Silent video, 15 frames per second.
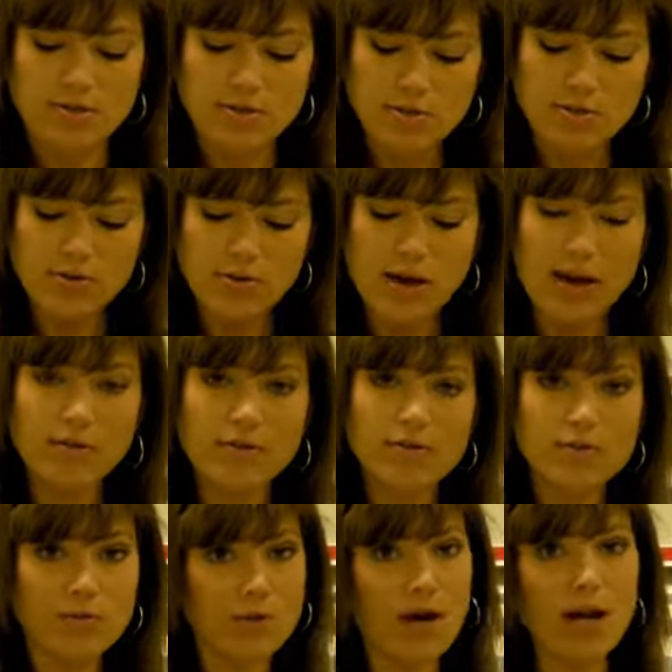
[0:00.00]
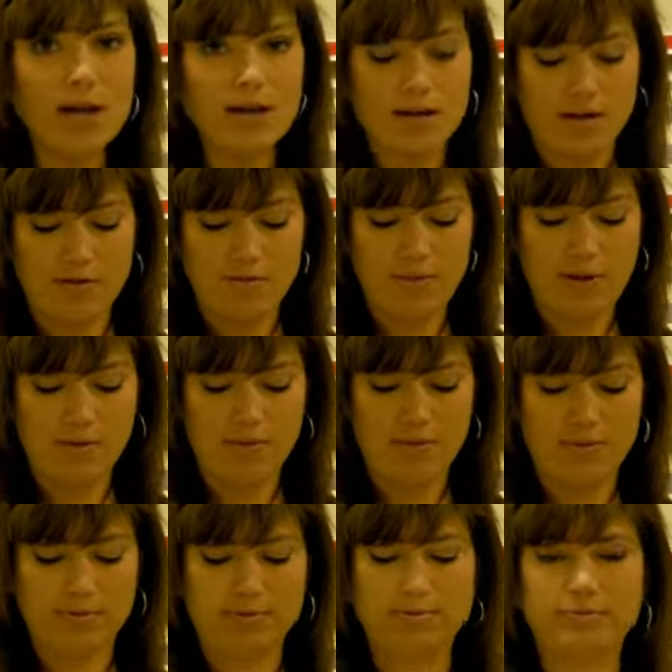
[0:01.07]
Do you have a variety of
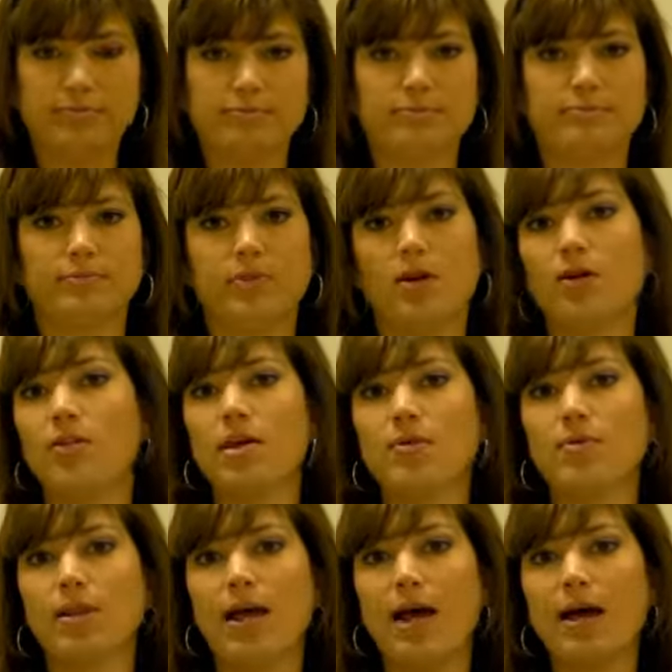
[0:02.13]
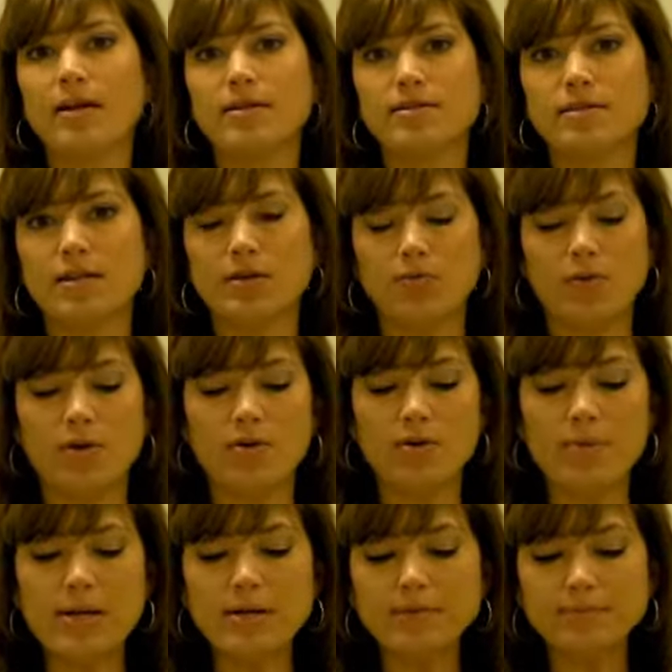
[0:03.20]
people? Are they relaxed and
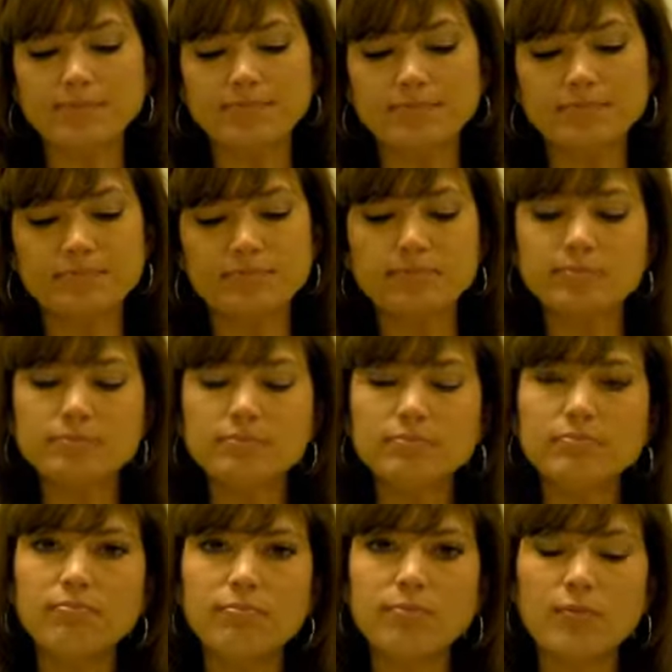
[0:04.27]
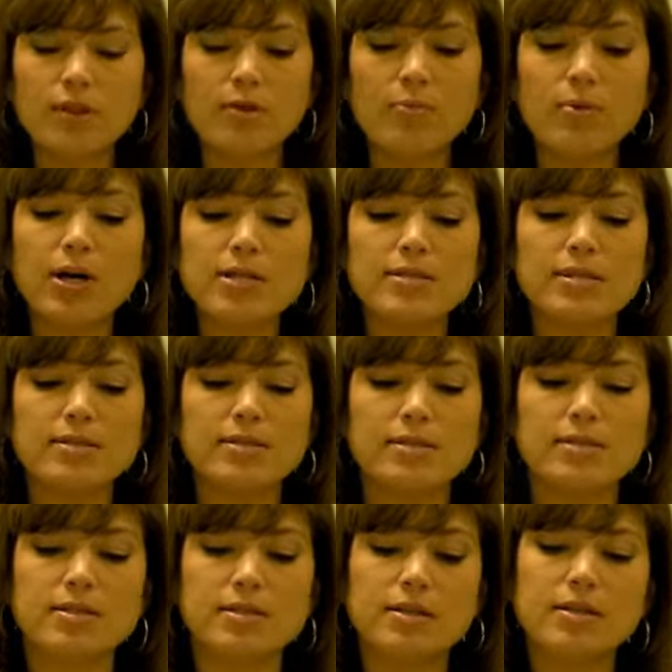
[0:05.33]
welcoming?
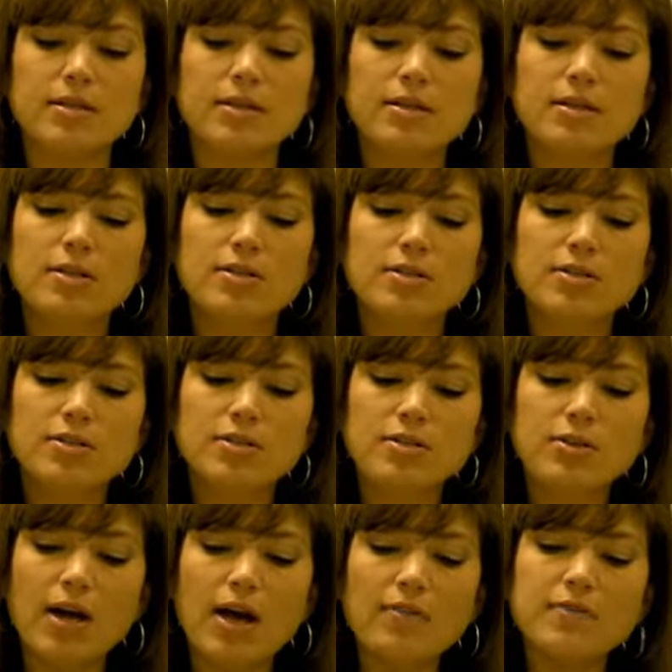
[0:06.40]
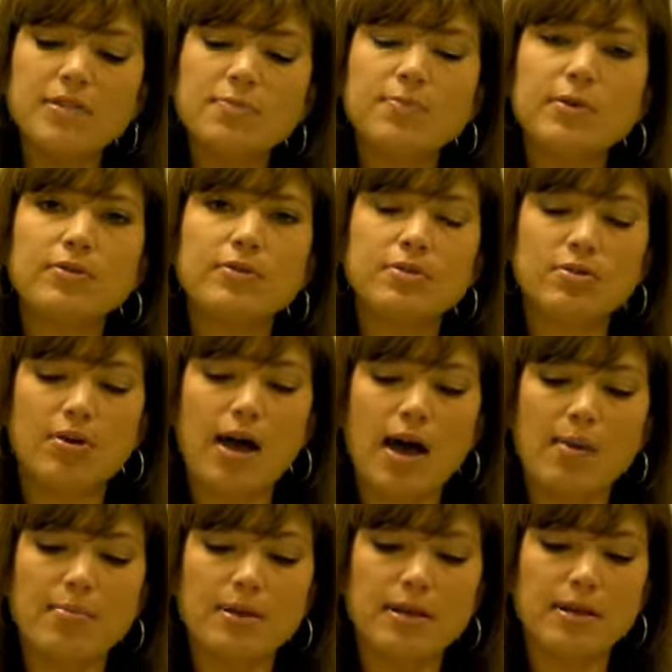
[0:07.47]
Presence. Do you have spiritual
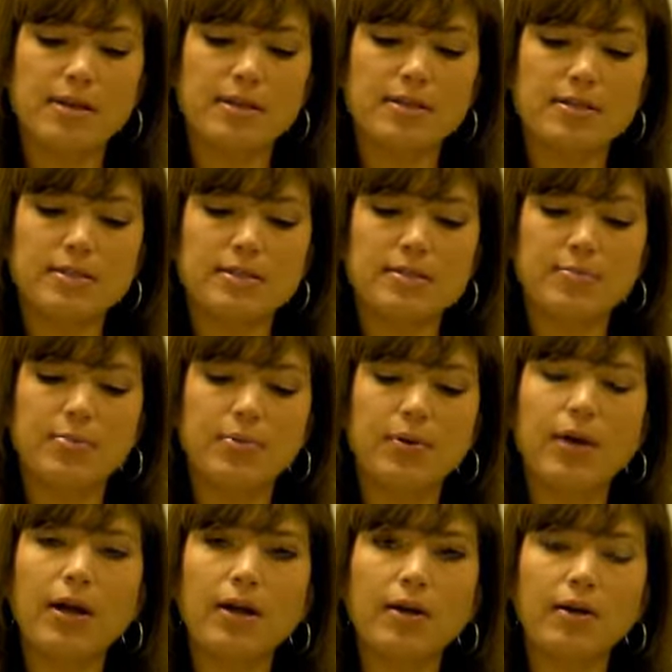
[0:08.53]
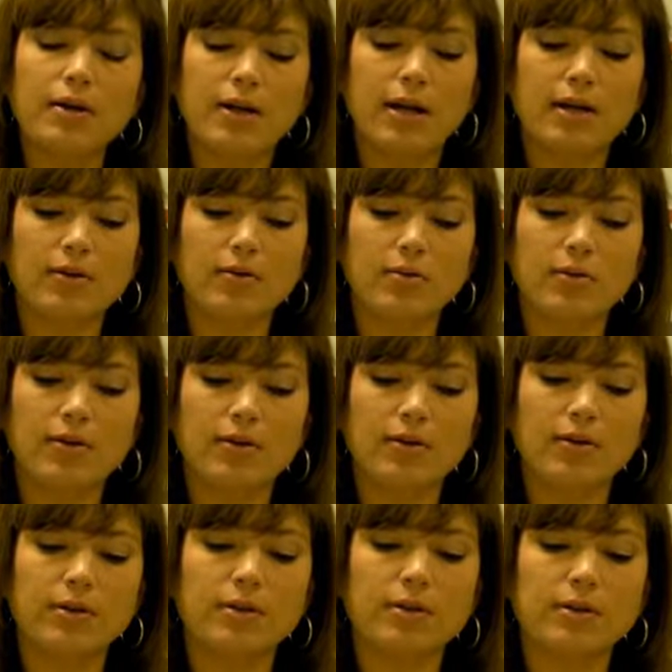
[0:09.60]
happenings, prayer, and
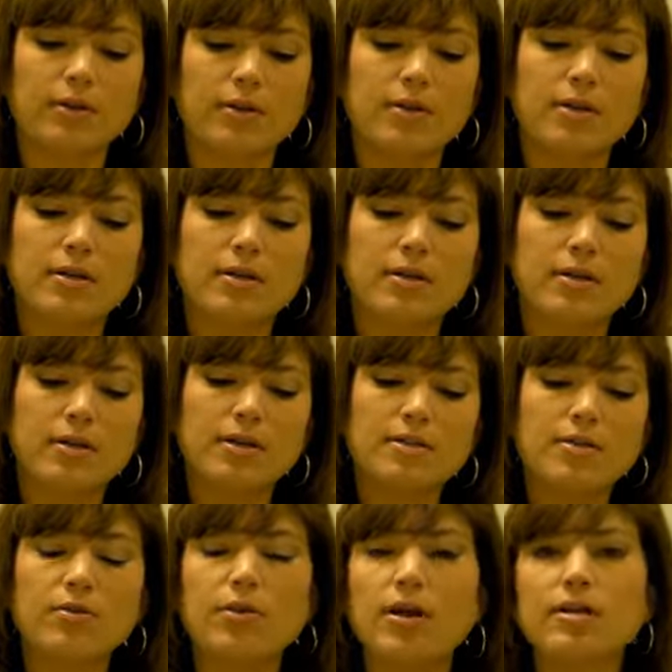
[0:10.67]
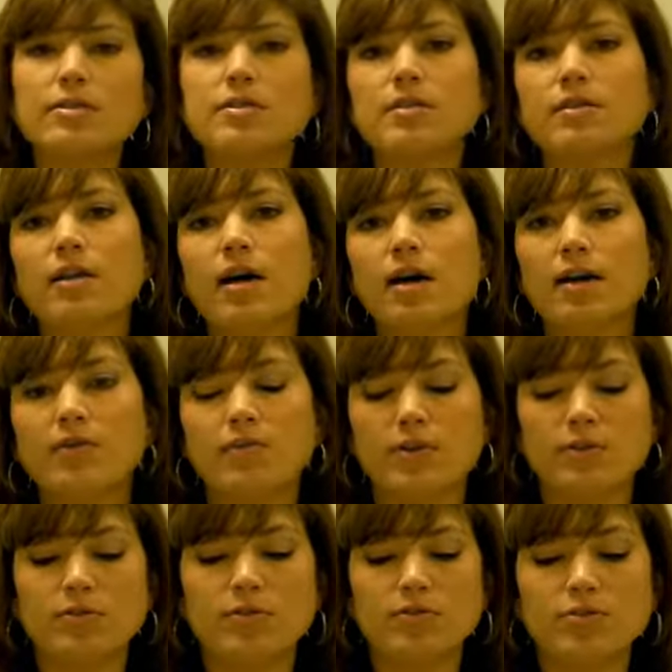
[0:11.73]
order? Is Christ alive
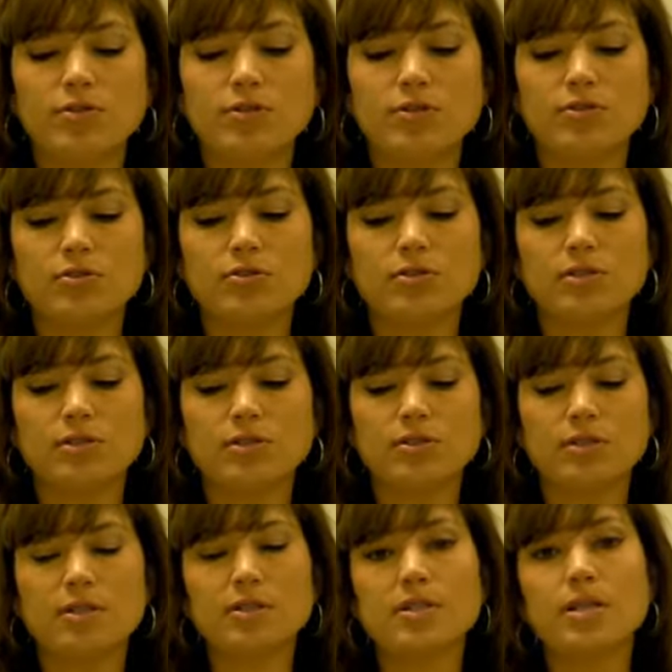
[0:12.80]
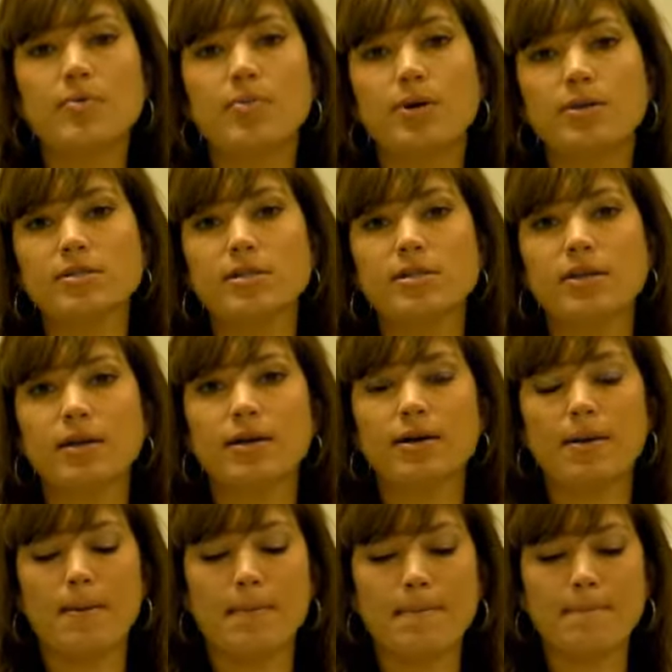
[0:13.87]
in your church? Is He present there?